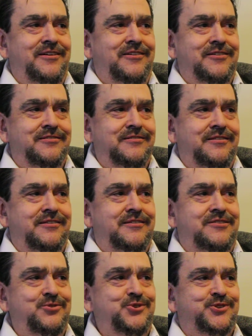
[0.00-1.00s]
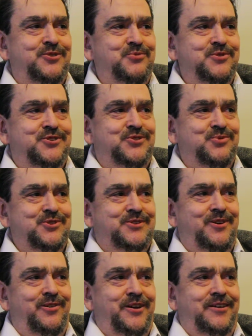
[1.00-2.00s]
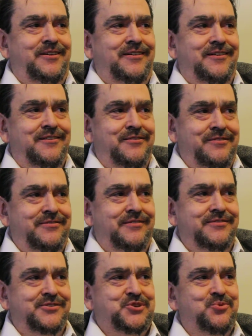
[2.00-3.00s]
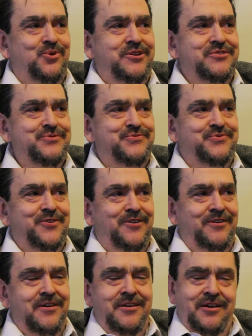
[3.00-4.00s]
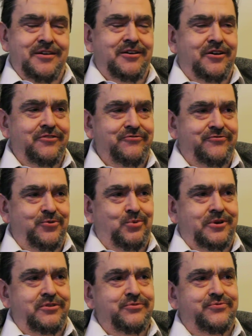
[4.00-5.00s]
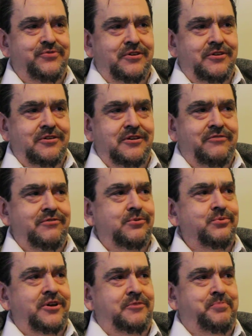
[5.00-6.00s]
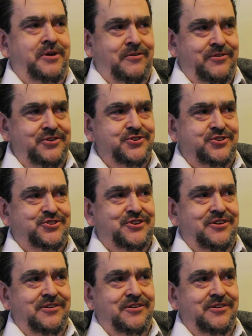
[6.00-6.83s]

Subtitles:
in Houston was telling the story of one of Governor Rick Perry's